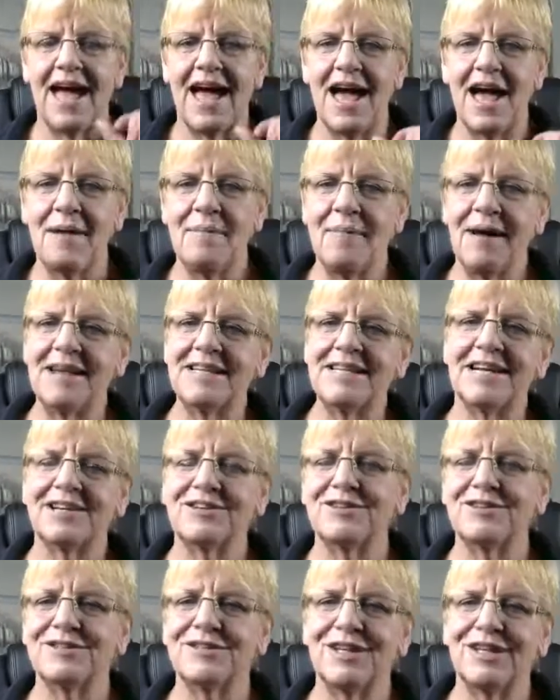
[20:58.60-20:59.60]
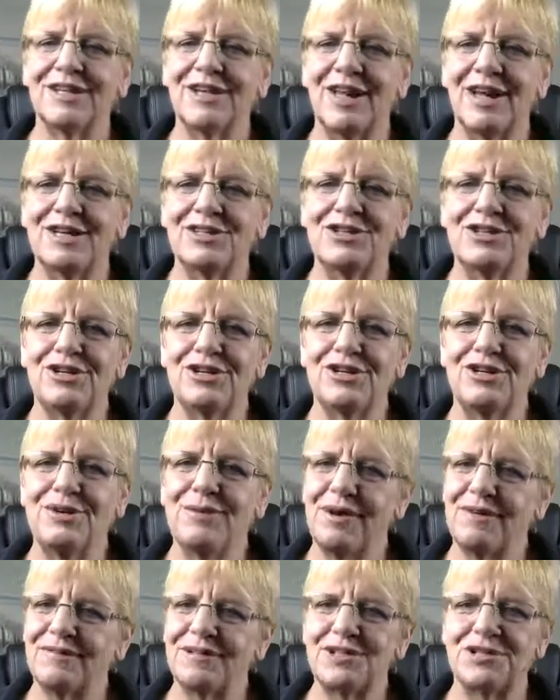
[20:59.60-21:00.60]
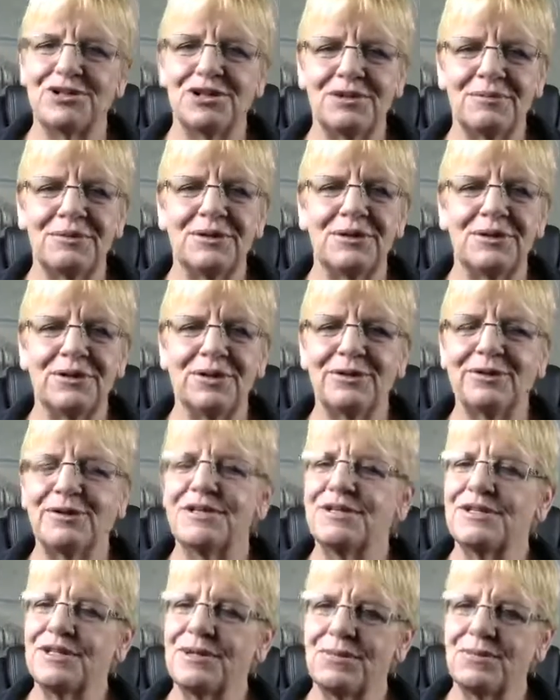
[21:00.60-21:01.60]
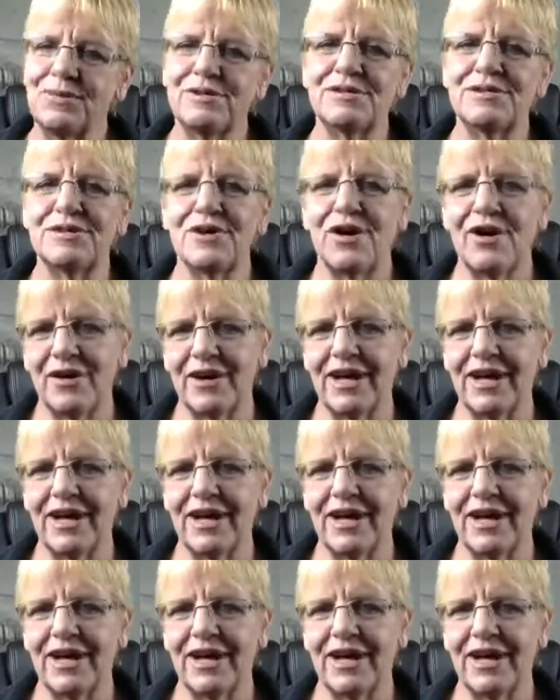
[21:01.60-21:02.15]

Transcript: And my doctor said last year, you have a terminal illness and we're sorry.